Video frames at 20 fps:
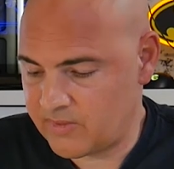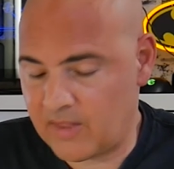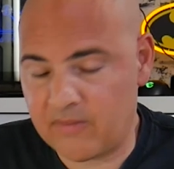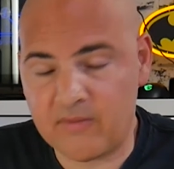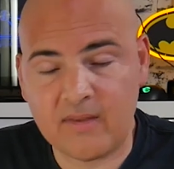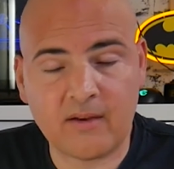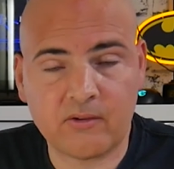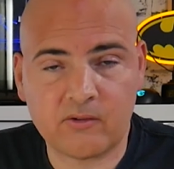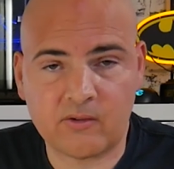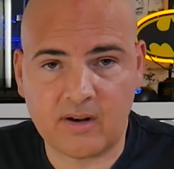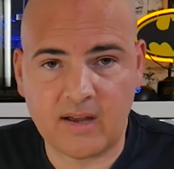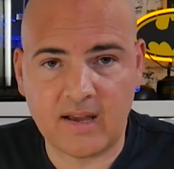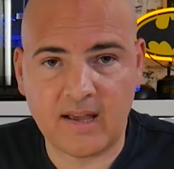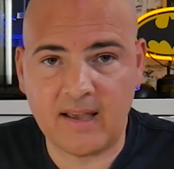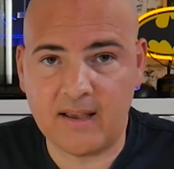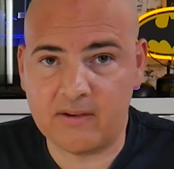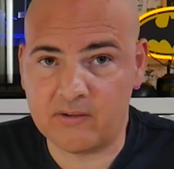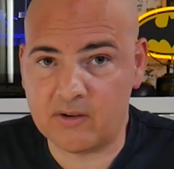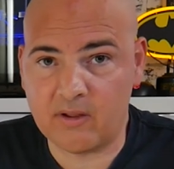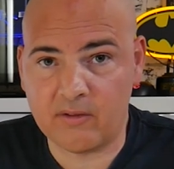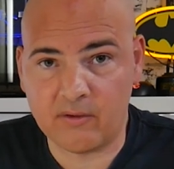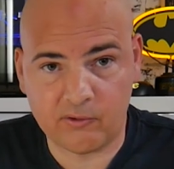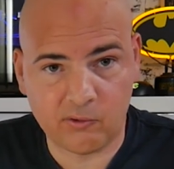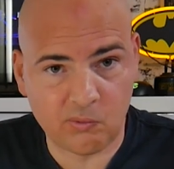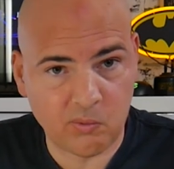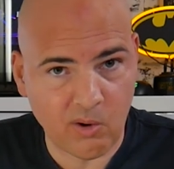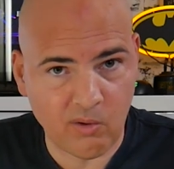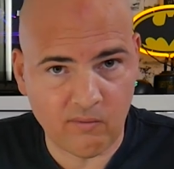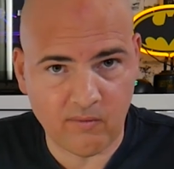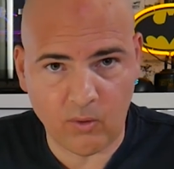Then next to that is another
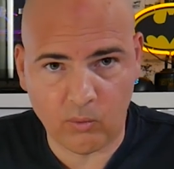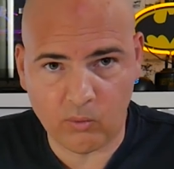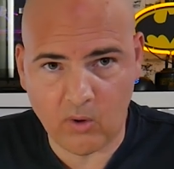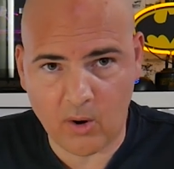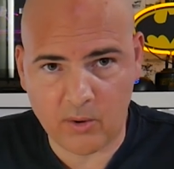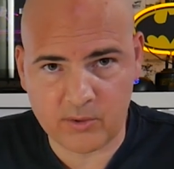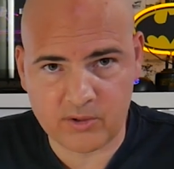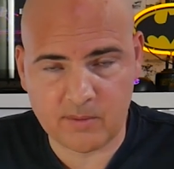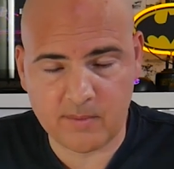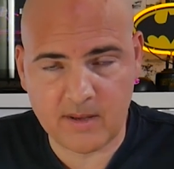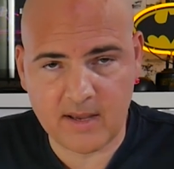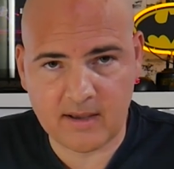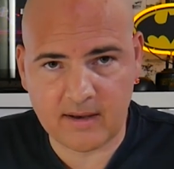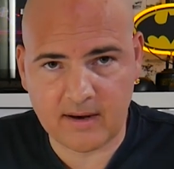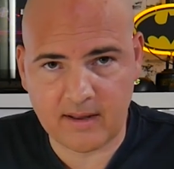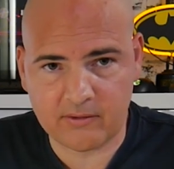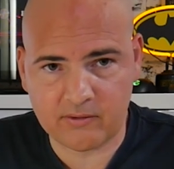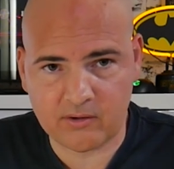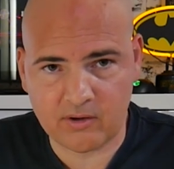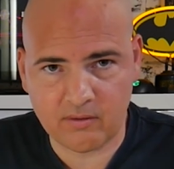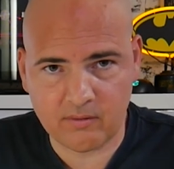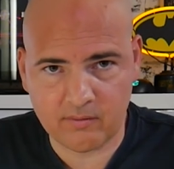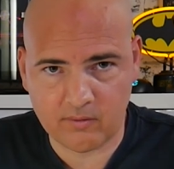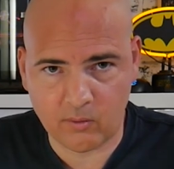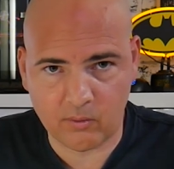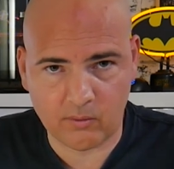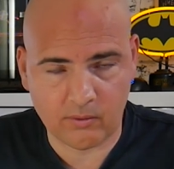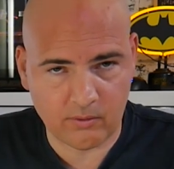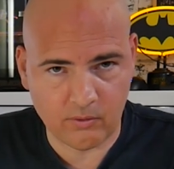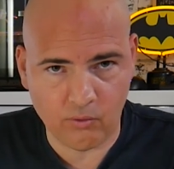12 volt RGB connector
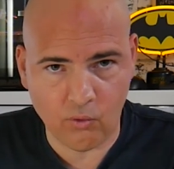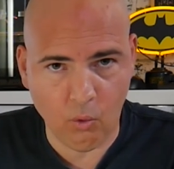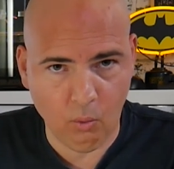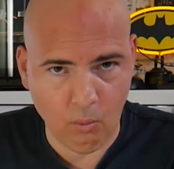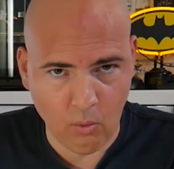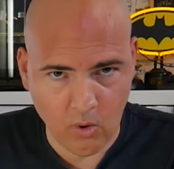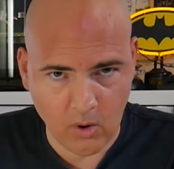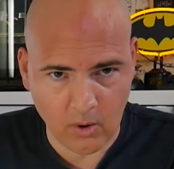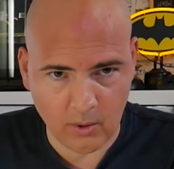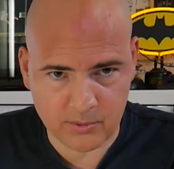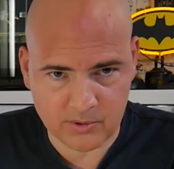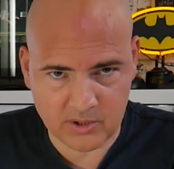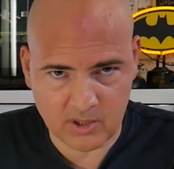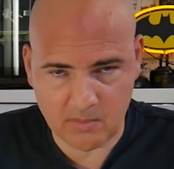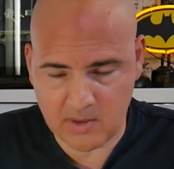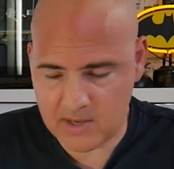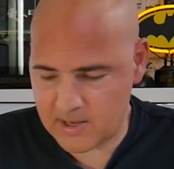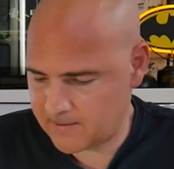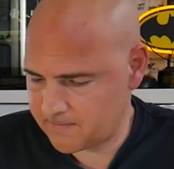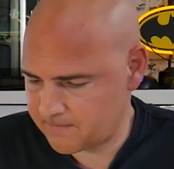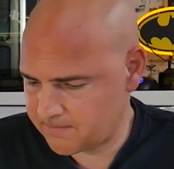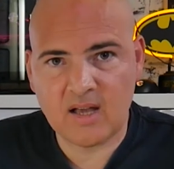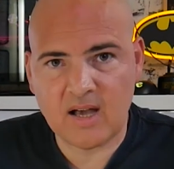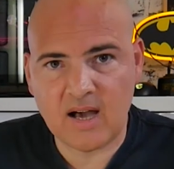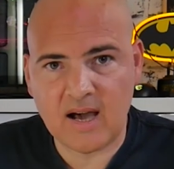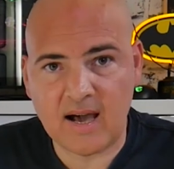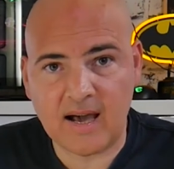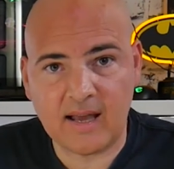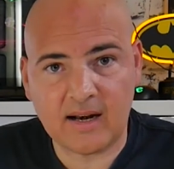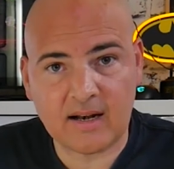for normal RGB.
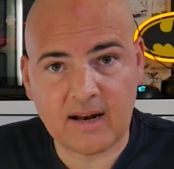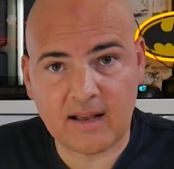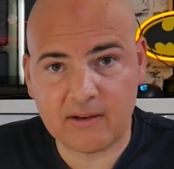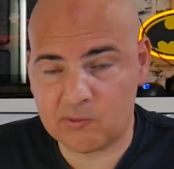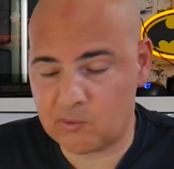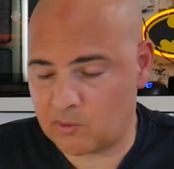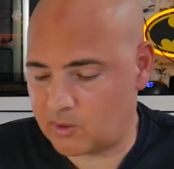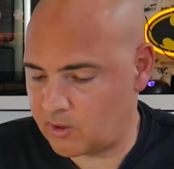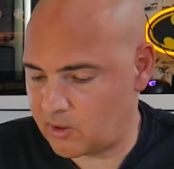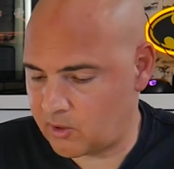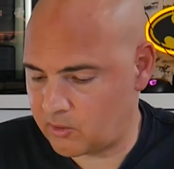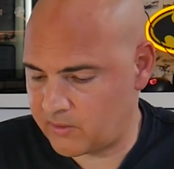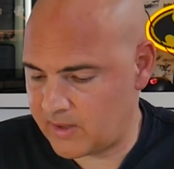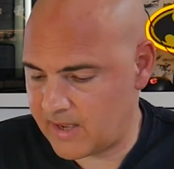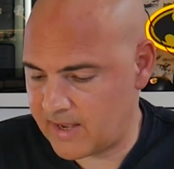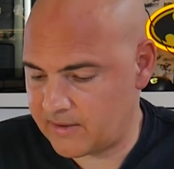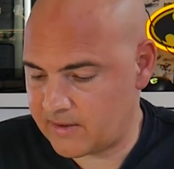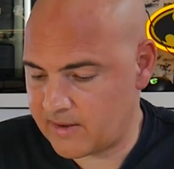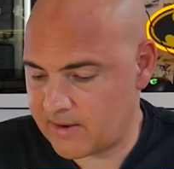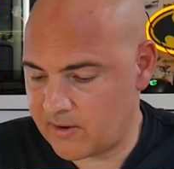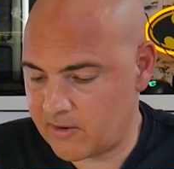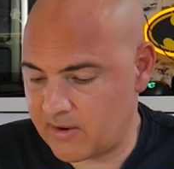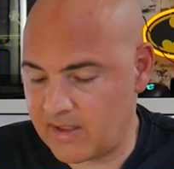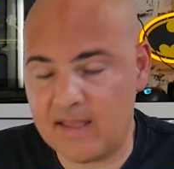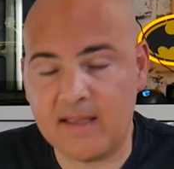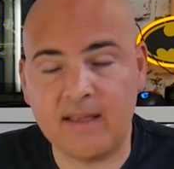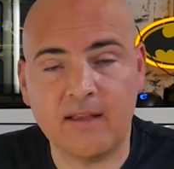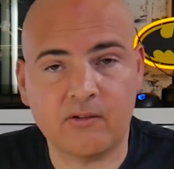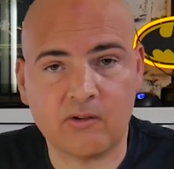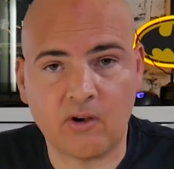And last one along the end there
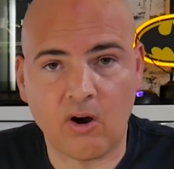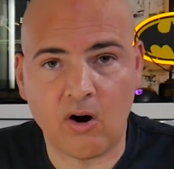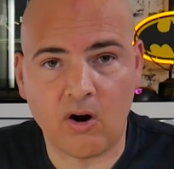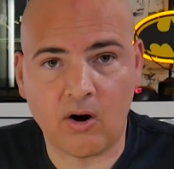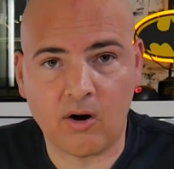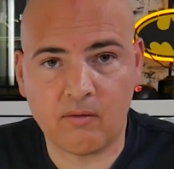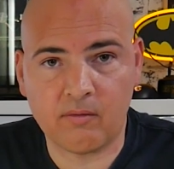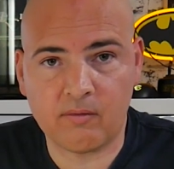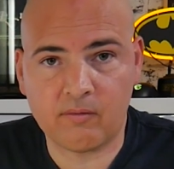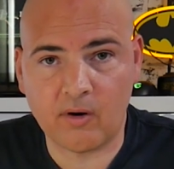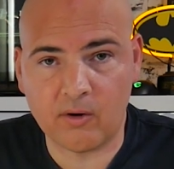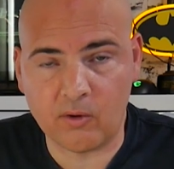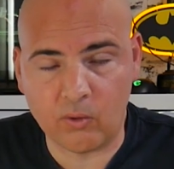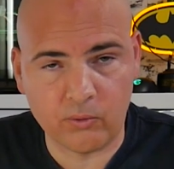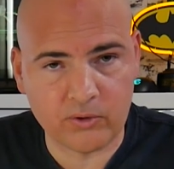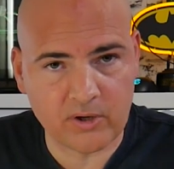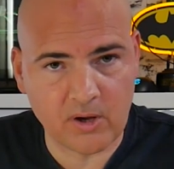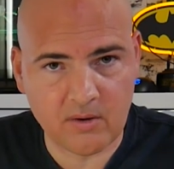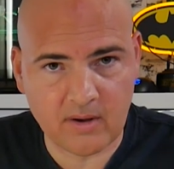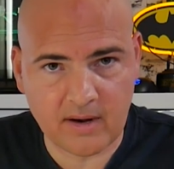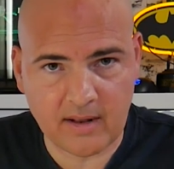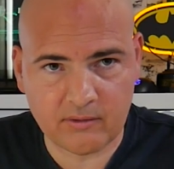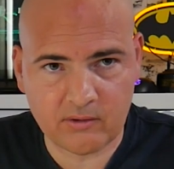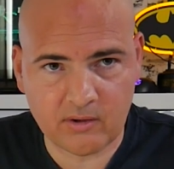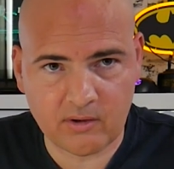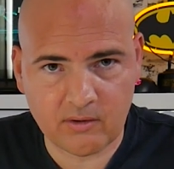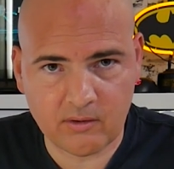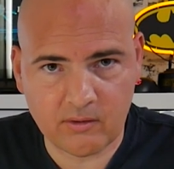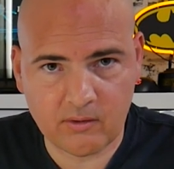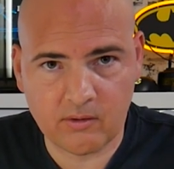is our front audio
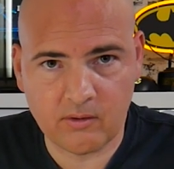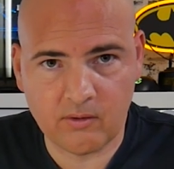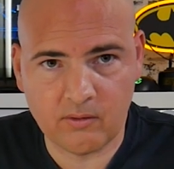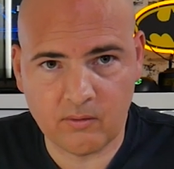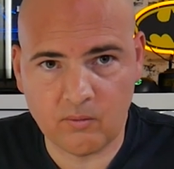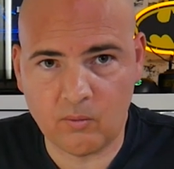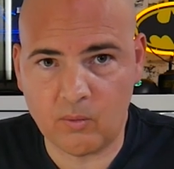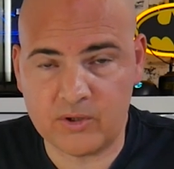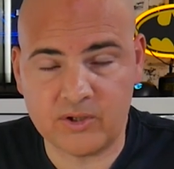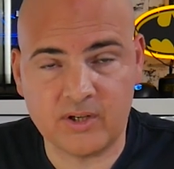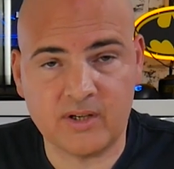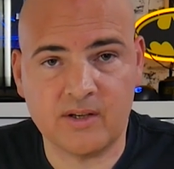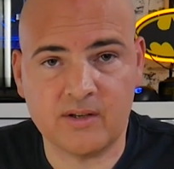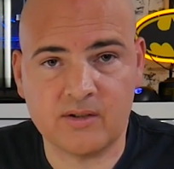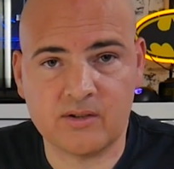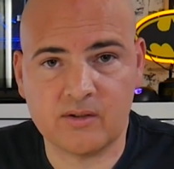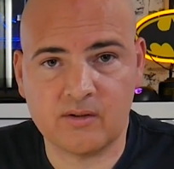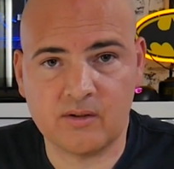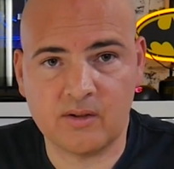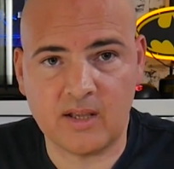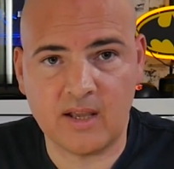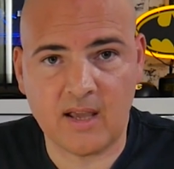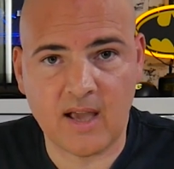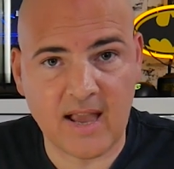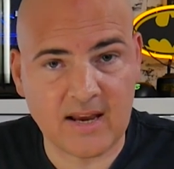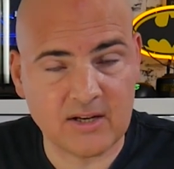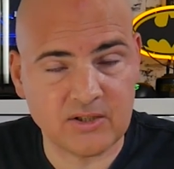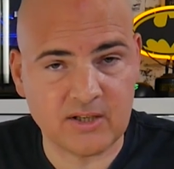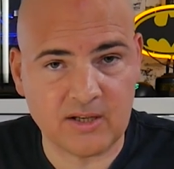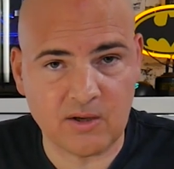connector which is the
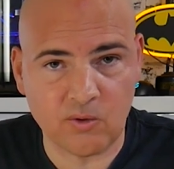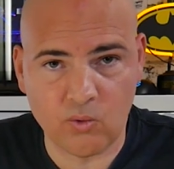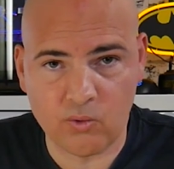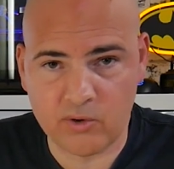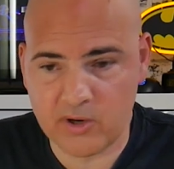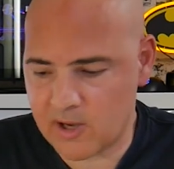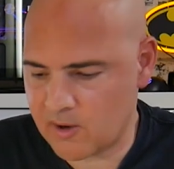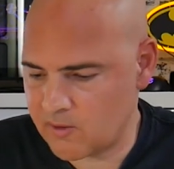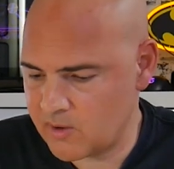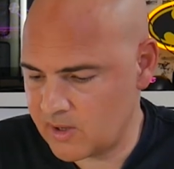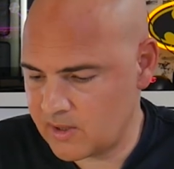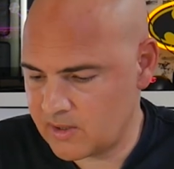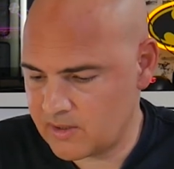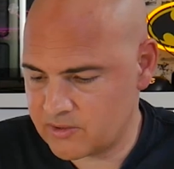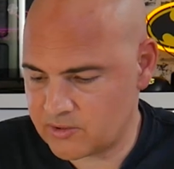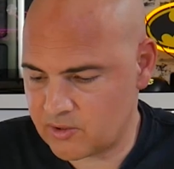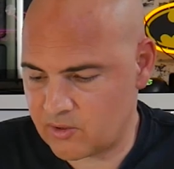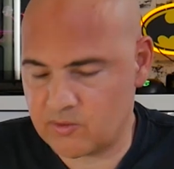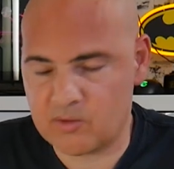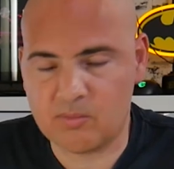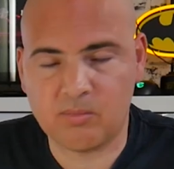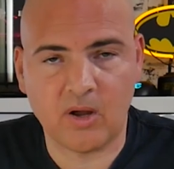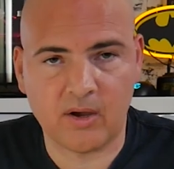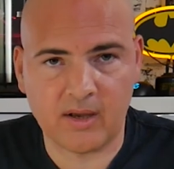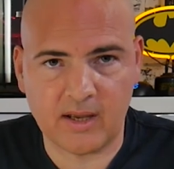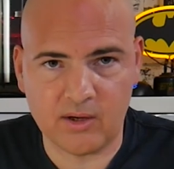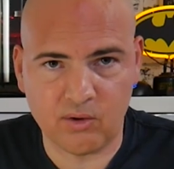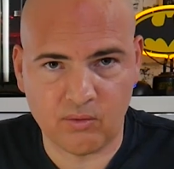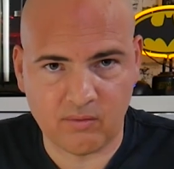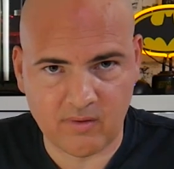HD audio. So to
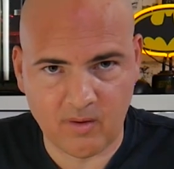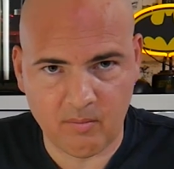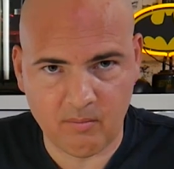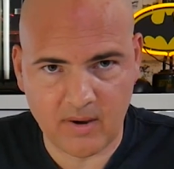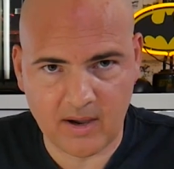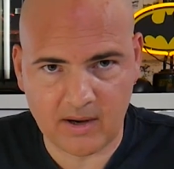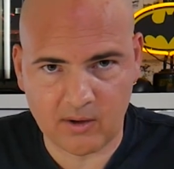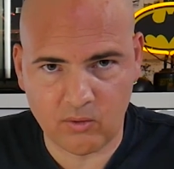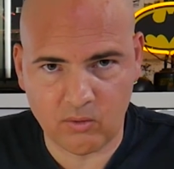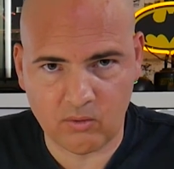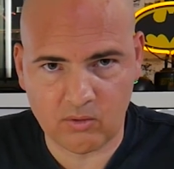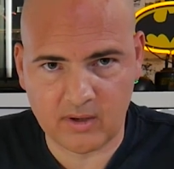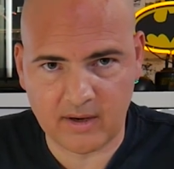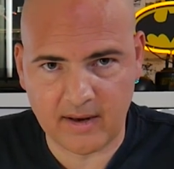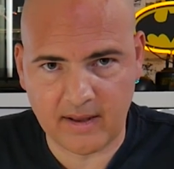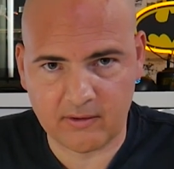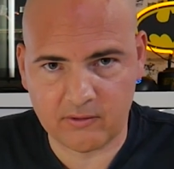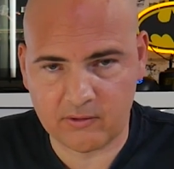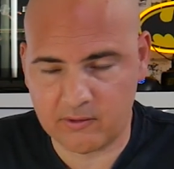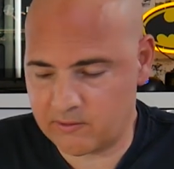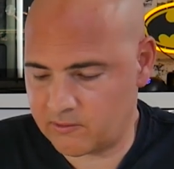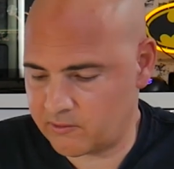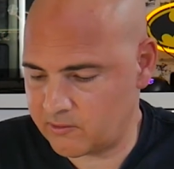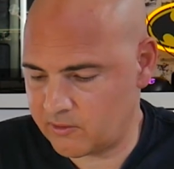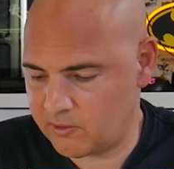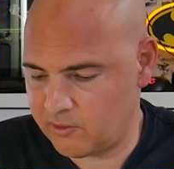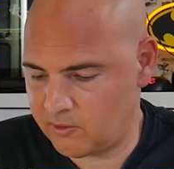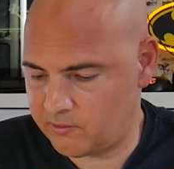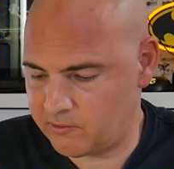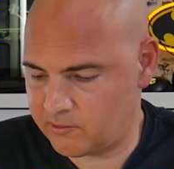plug in your front panel connections,
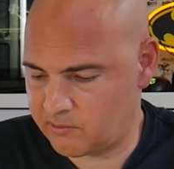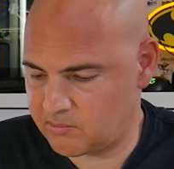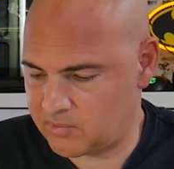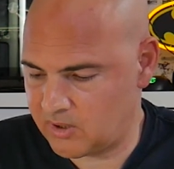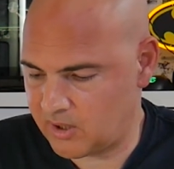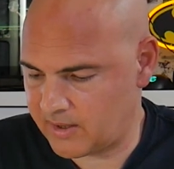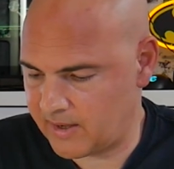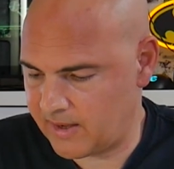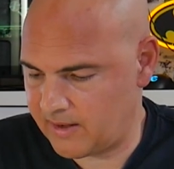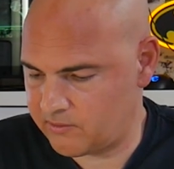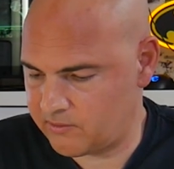you can just plug it